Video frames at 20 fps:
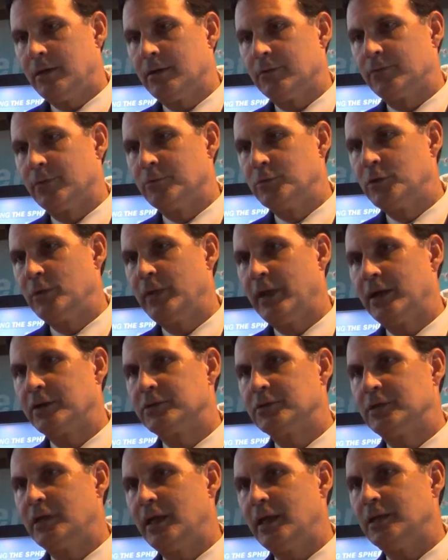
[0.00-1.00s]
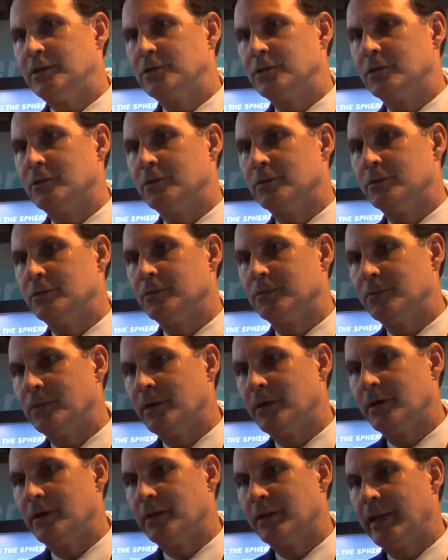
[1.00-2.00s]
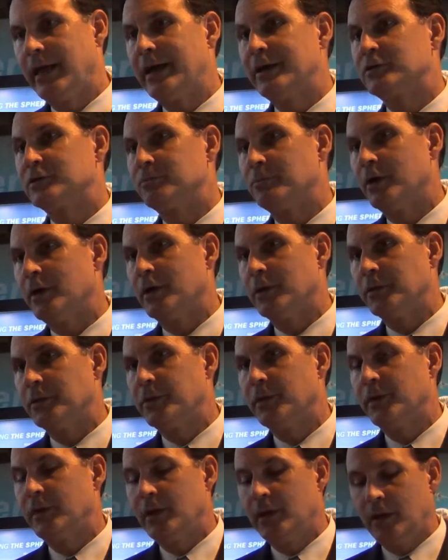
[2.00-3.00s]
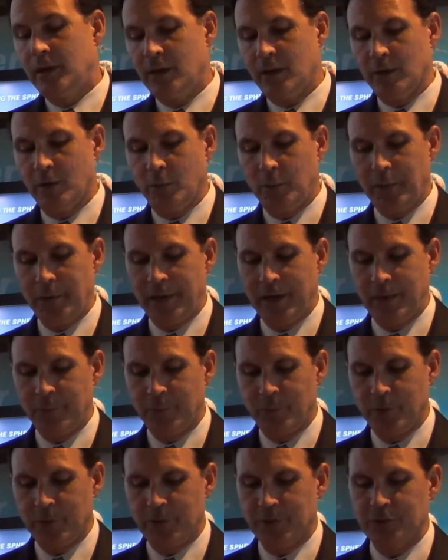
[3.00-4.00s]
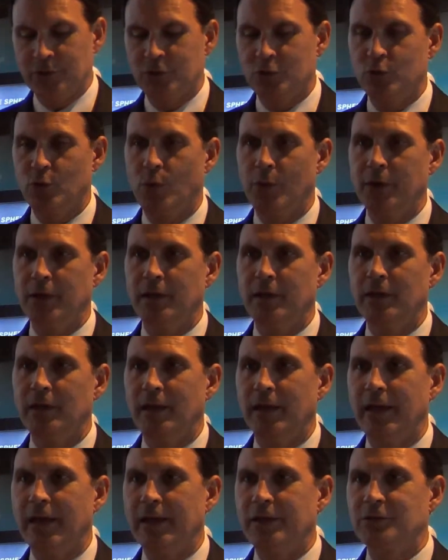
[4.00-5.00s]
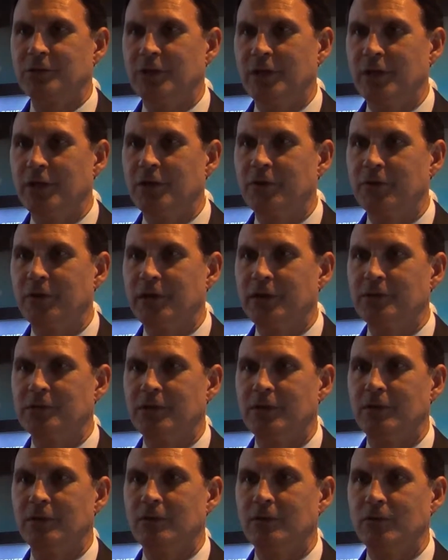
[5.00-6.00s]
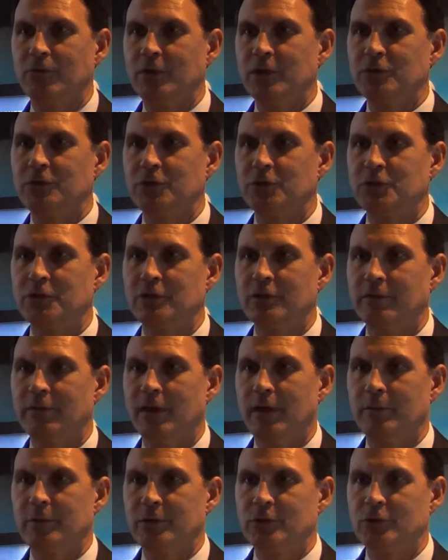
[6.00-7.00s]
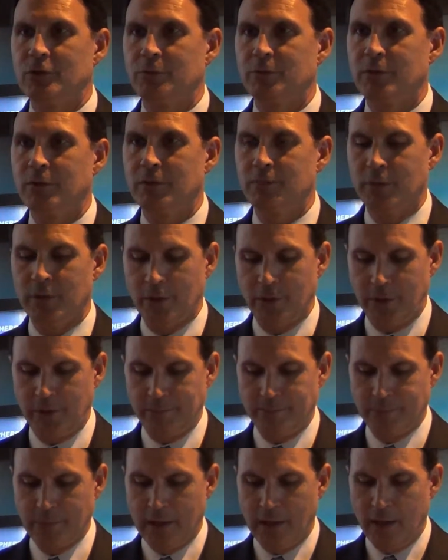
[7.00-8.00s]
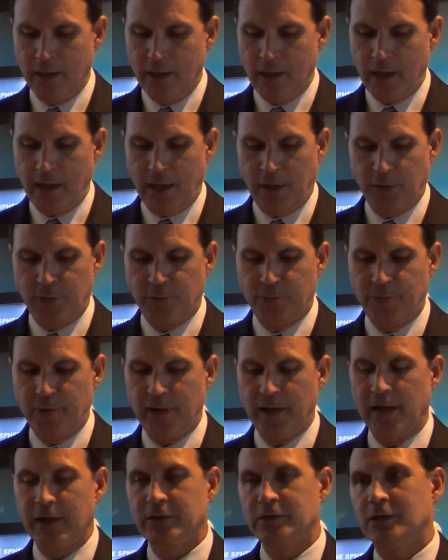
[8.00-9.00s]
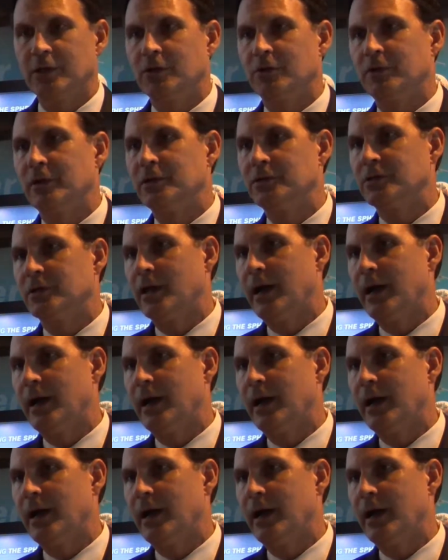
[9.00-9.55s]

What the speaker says: from 2008 to last month, what we ended up with is a 20x increase in research and development supercomputing and a 3x increase in